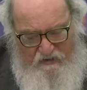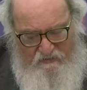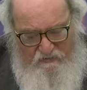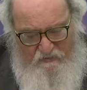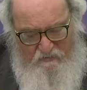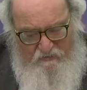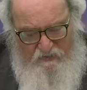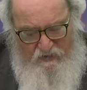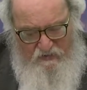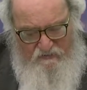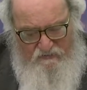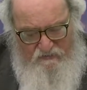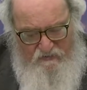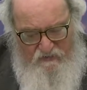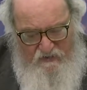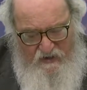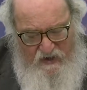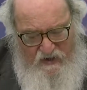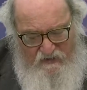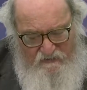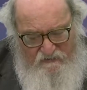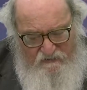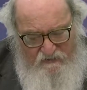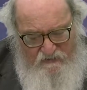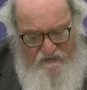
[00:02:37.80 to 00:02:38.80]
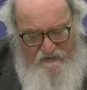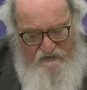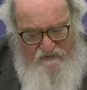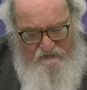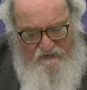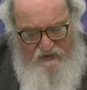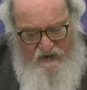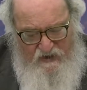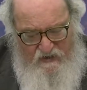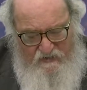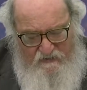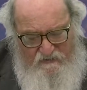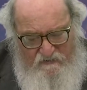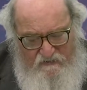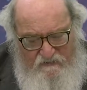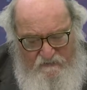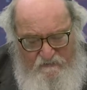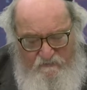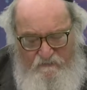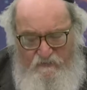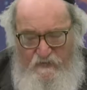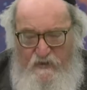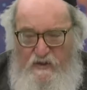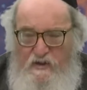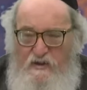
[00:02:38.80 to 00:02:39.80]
And the pasuk actually says,